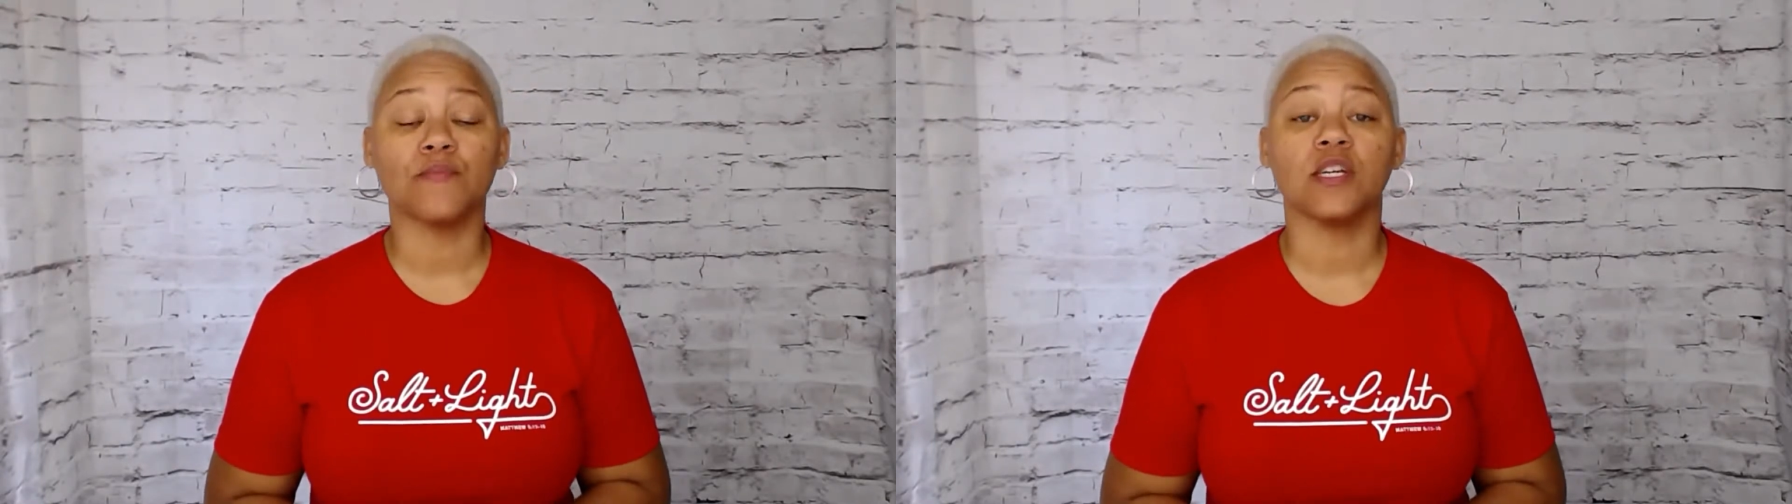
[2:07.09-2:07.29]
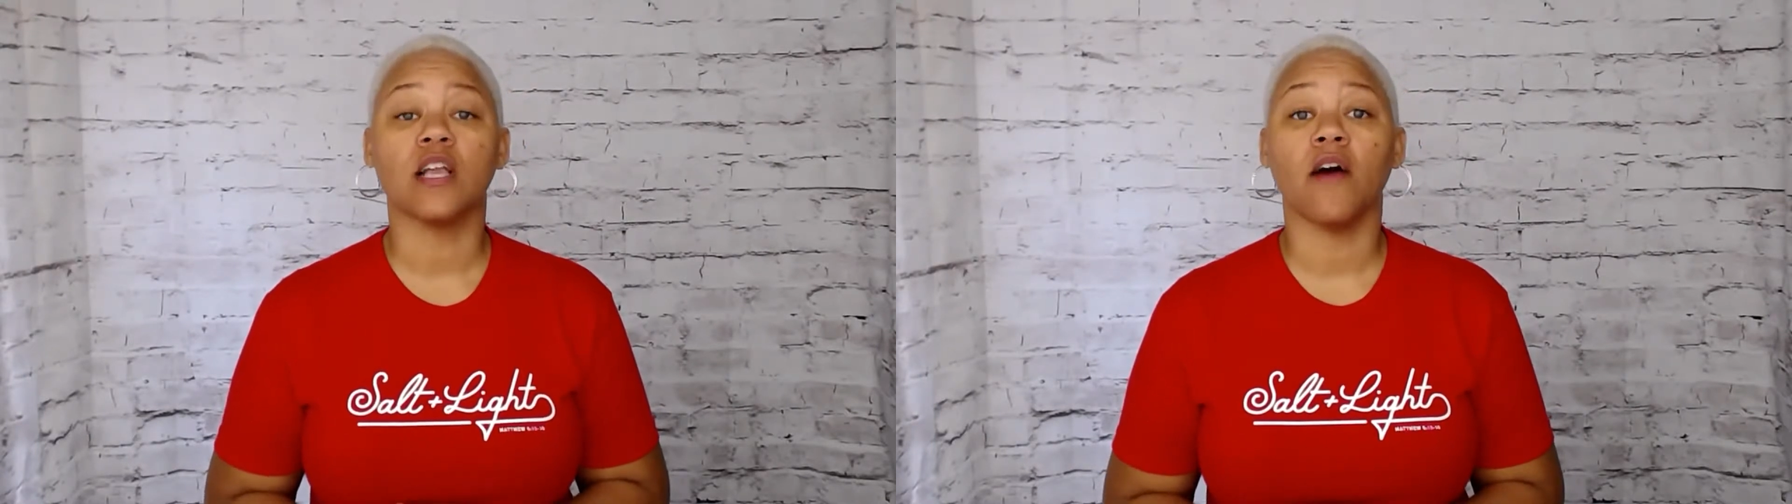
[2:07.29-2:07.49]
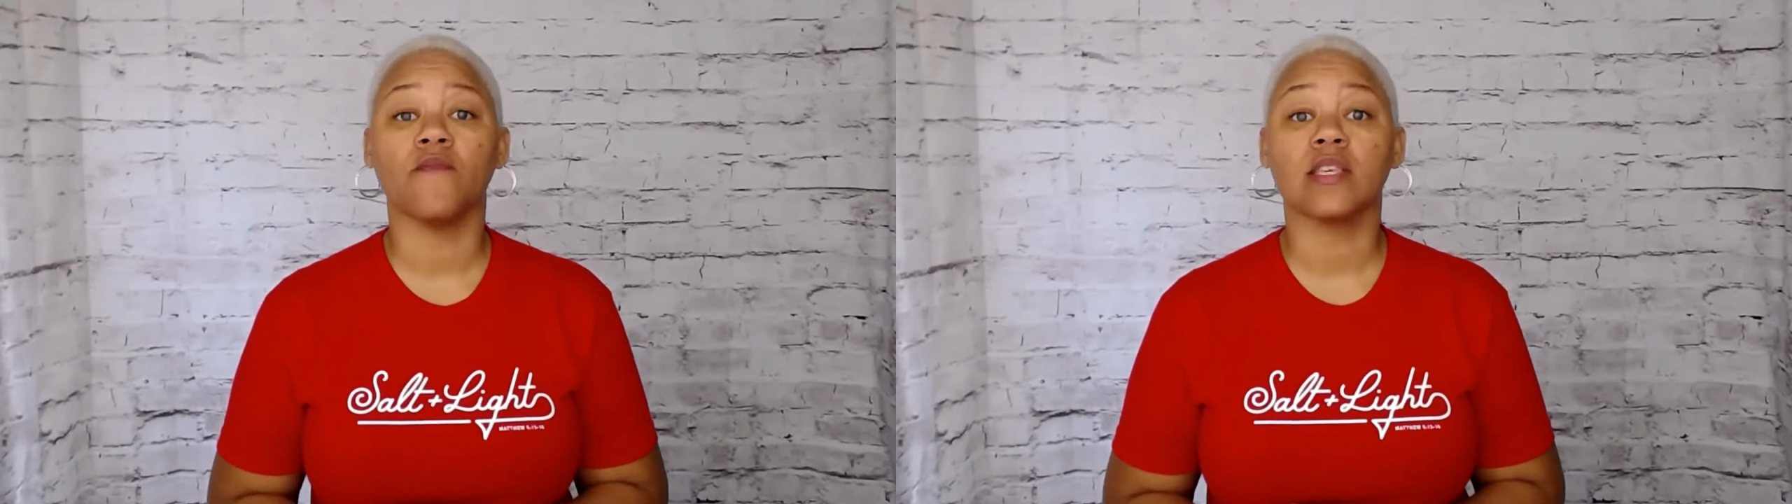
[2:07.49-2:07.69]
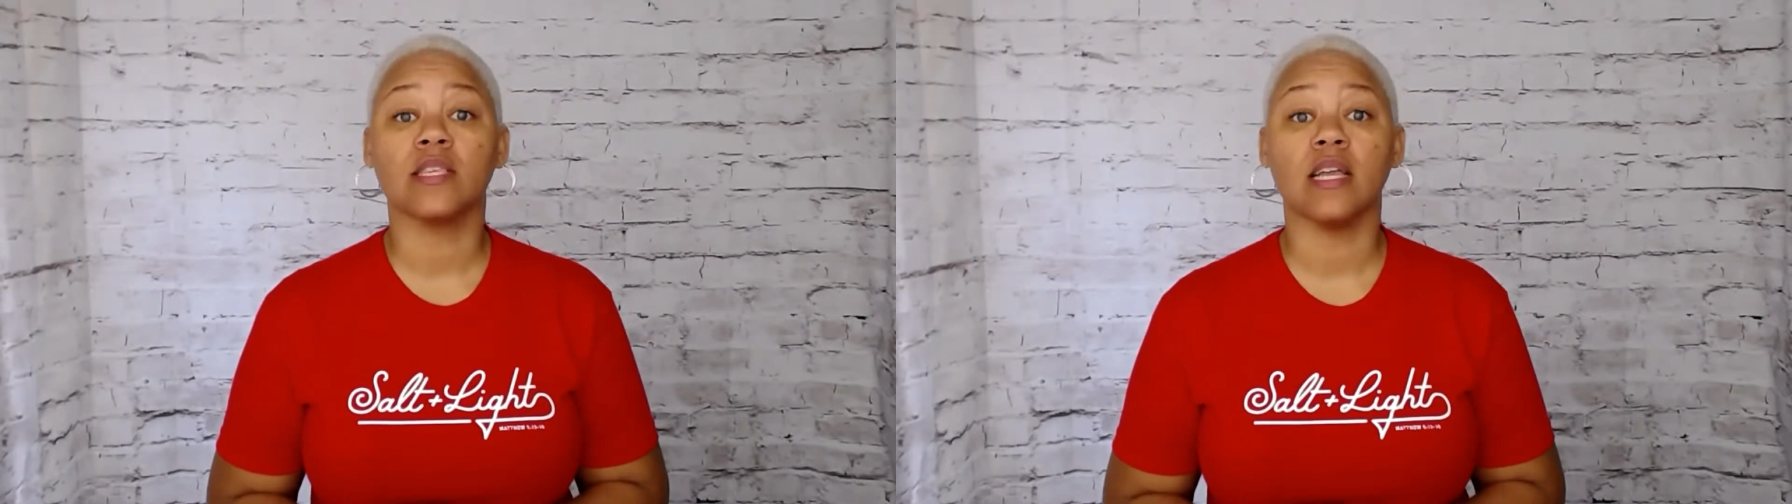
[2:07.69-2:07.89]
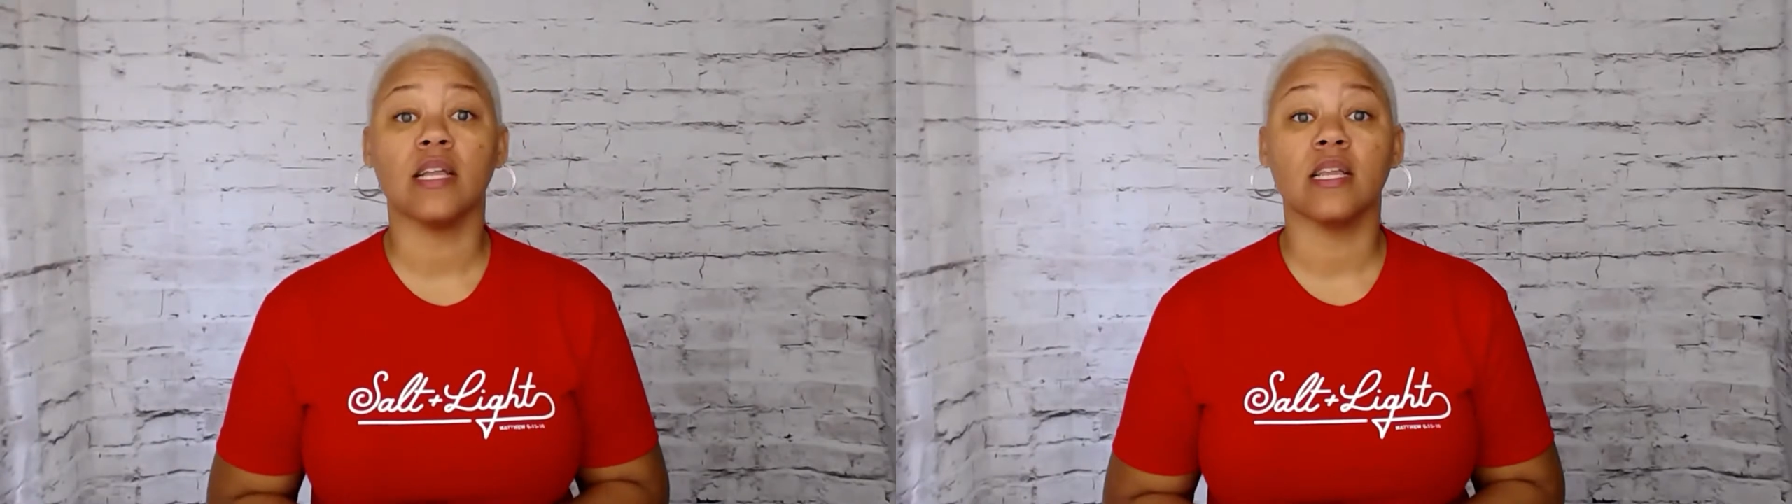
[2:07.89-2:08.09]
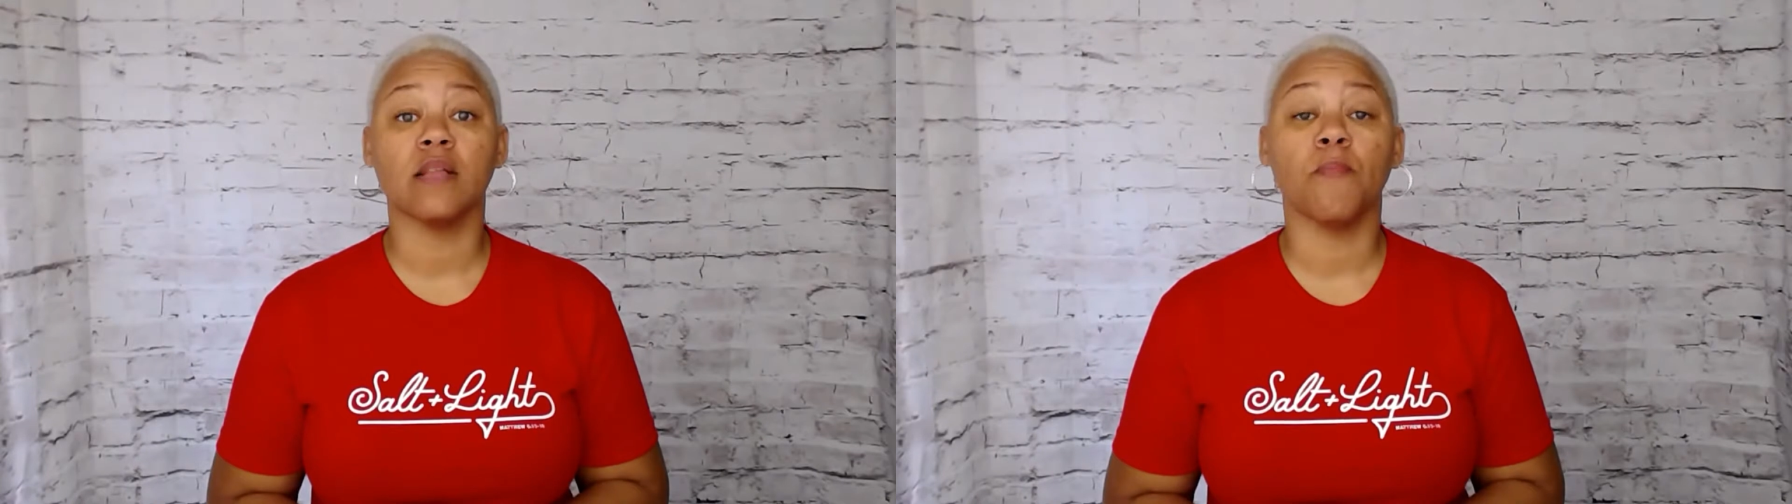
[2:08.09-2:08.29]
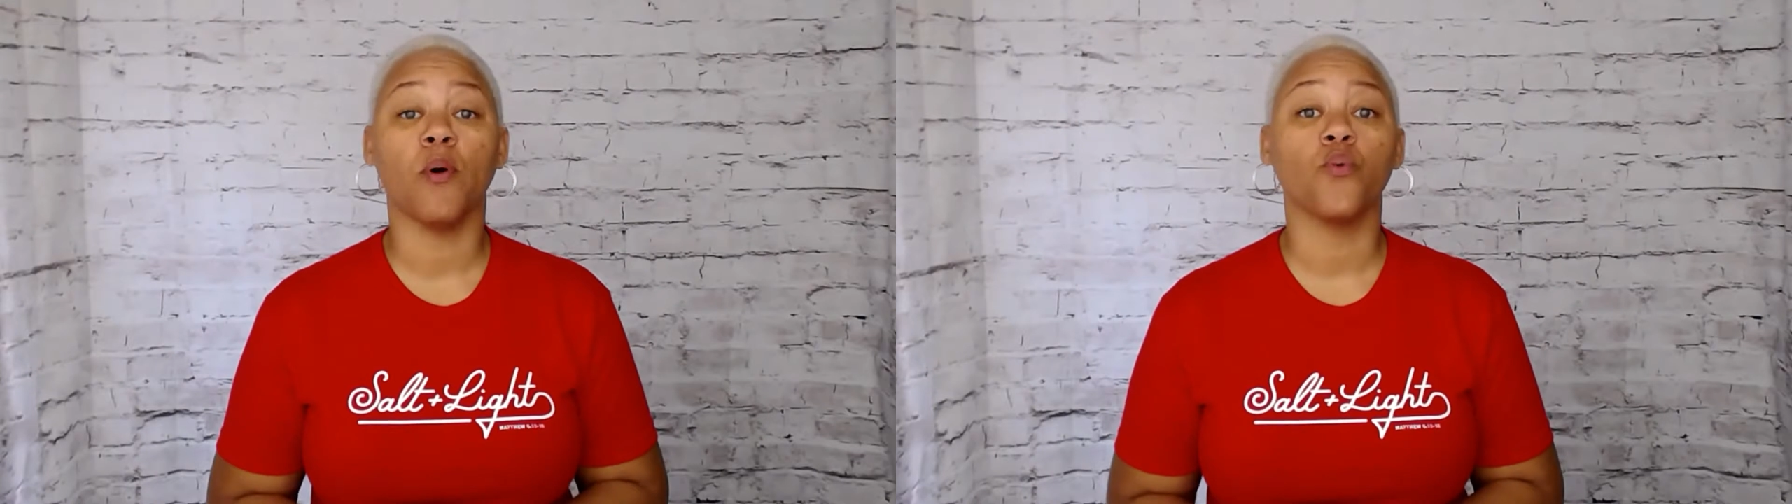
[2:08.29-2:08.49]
of extending both